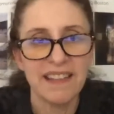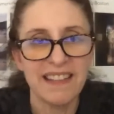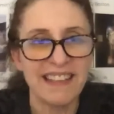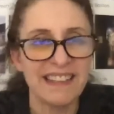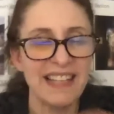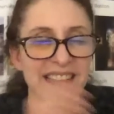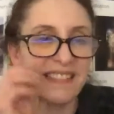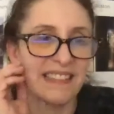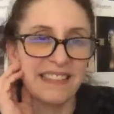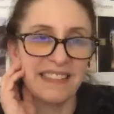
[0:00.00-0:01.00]
and
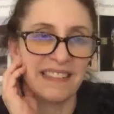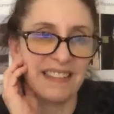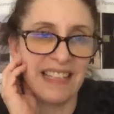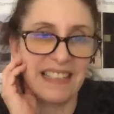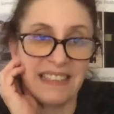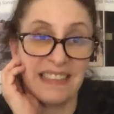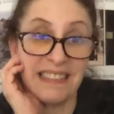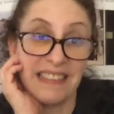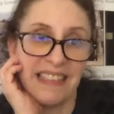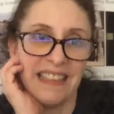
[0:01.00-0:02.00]
that's just that's
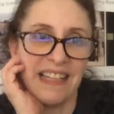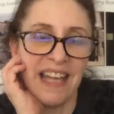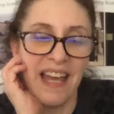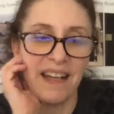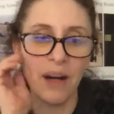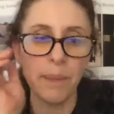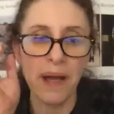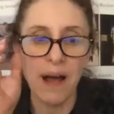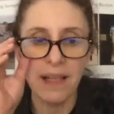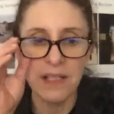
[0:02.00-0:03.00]
just it. And our
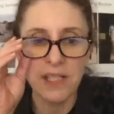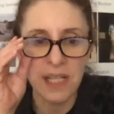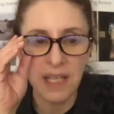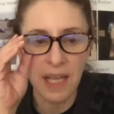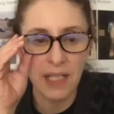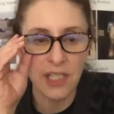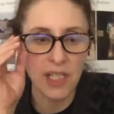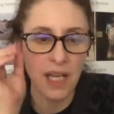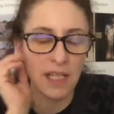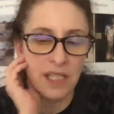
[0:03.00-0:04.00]
biology can't
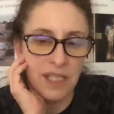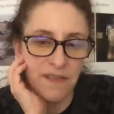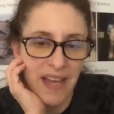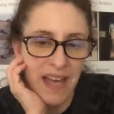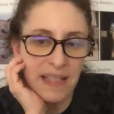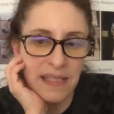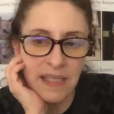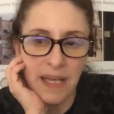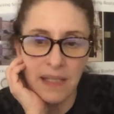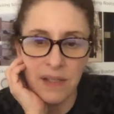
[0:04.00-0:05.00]
change as
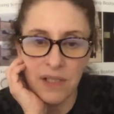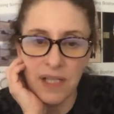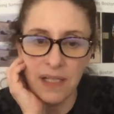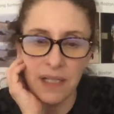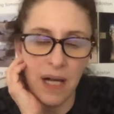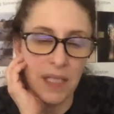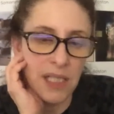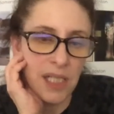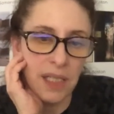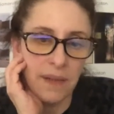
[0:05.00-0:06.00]
fast as our
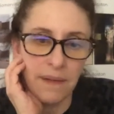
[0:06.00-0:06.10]
technology.